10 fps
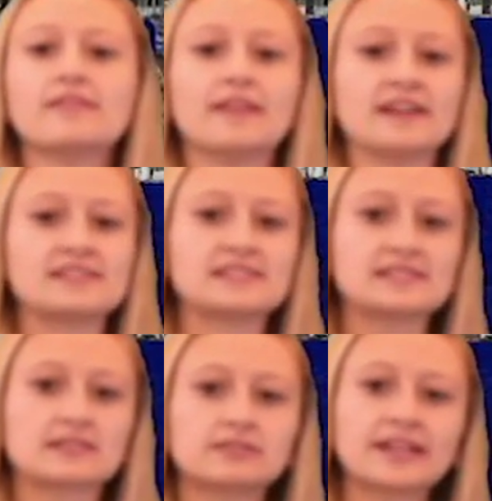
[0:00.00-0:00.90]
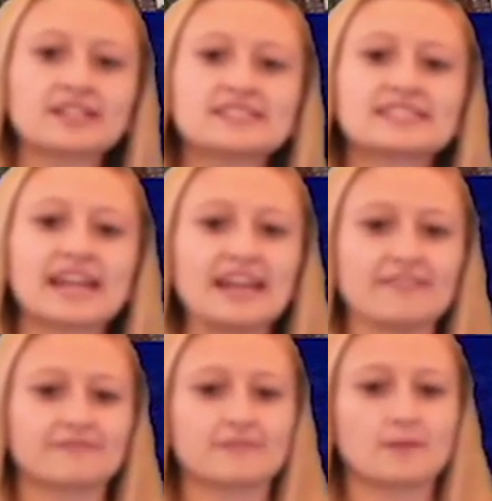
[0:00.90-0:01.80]
that is declared
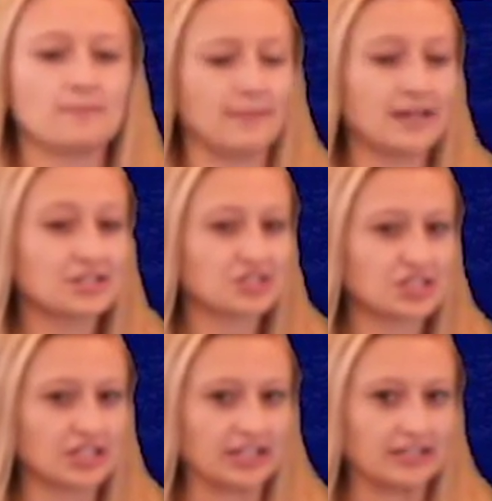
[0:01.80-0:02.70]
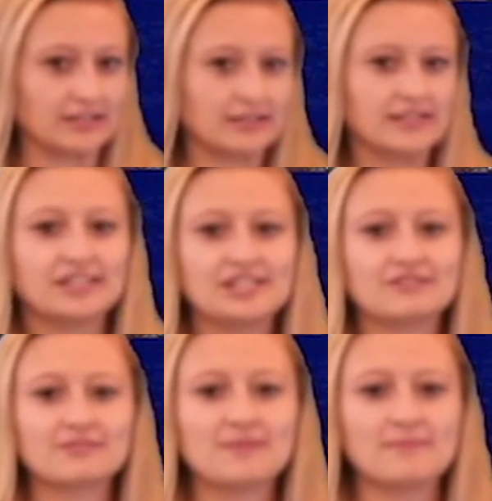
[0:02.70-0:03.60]
safe, make sure you
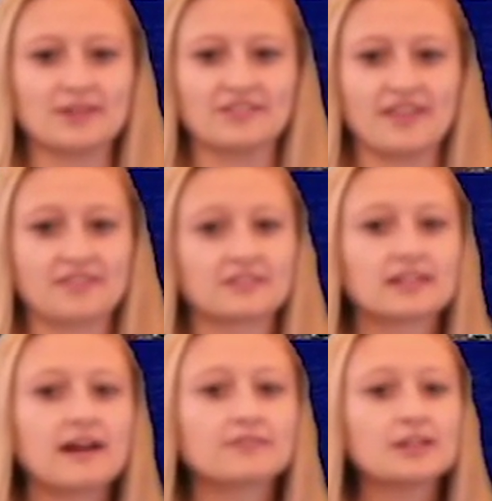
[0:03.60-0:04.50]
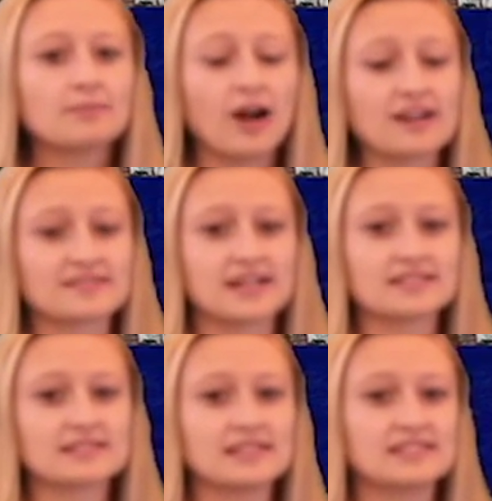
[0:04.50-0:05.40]
remember that the recovery
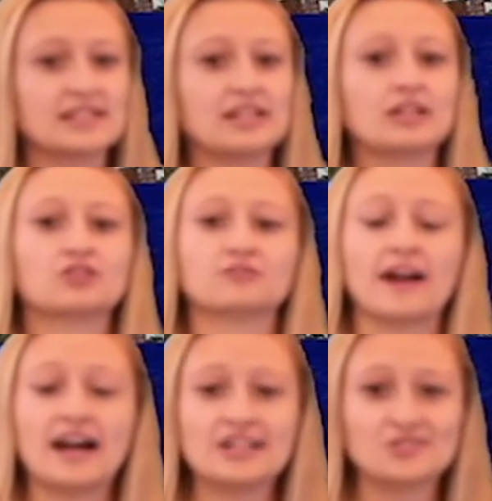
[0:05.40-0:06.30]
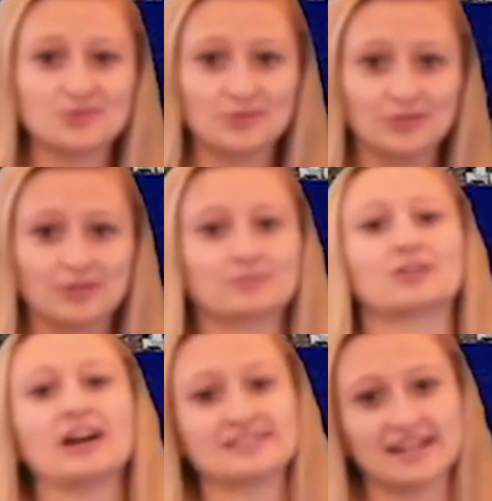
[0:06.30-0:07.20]
process is a gradual
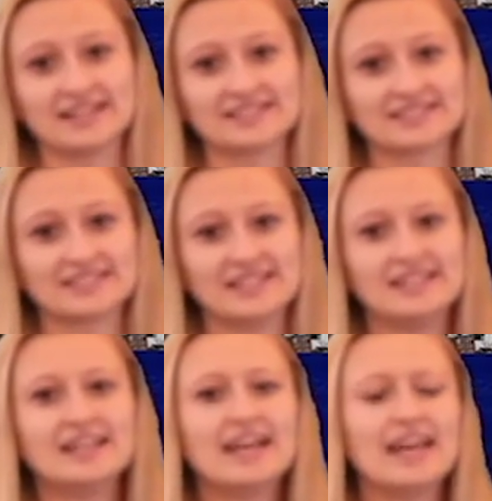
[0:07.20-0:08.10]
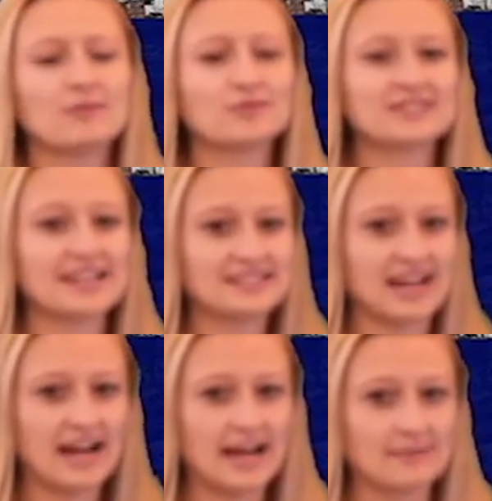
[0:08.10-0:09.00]
process. It will take
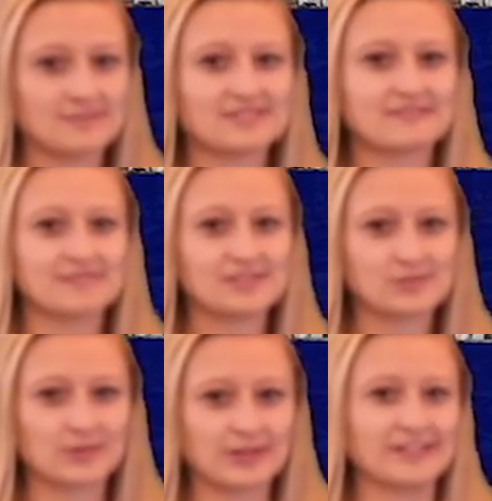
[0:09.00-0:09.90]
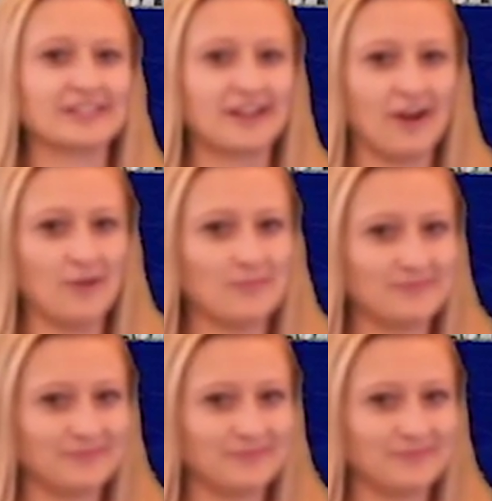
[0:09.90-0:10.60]
time to restore your home.